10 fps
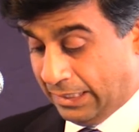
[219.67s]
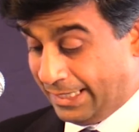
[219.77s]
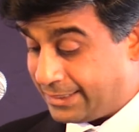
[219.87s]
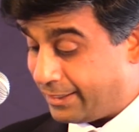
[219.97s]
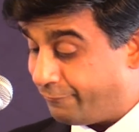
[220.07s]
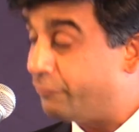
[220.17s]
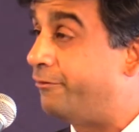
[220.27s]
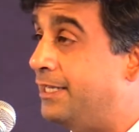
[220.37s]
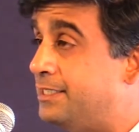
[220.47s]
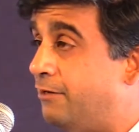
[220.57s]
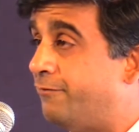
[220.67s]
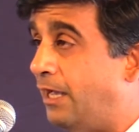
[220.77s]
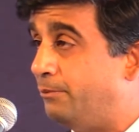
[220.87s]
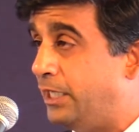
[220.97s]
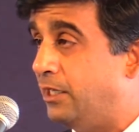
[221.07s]
Let's give our friends and
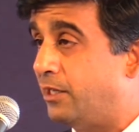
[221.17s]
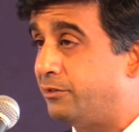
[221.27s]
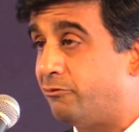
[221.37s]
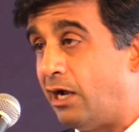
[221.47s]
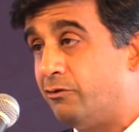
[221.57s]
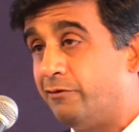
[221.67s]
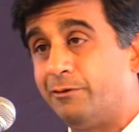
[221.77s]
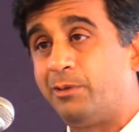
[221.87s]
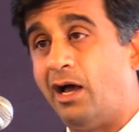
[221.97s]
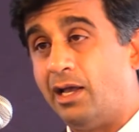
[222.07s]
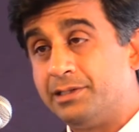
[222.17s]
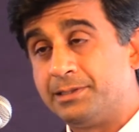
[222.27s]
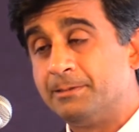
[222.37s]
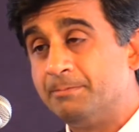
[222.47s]
family another round of applause.